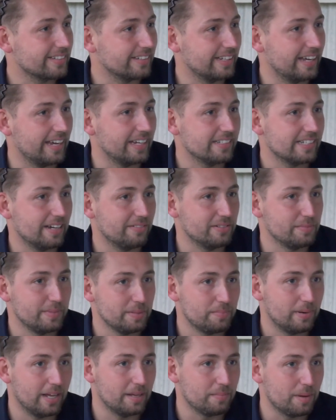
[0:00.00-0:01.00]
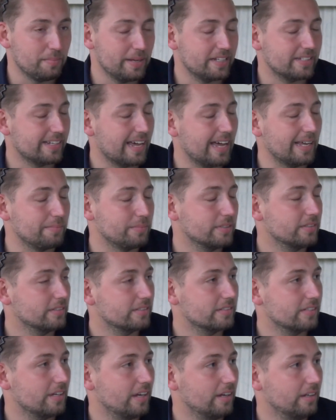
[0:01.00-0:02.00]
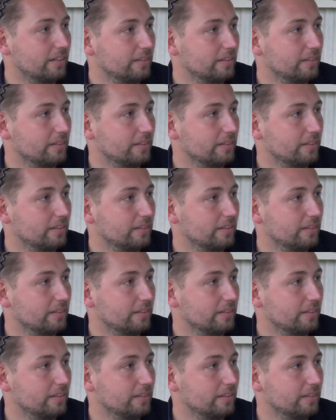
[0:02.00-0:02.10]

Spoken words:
So yeah, it's having me play my best game. So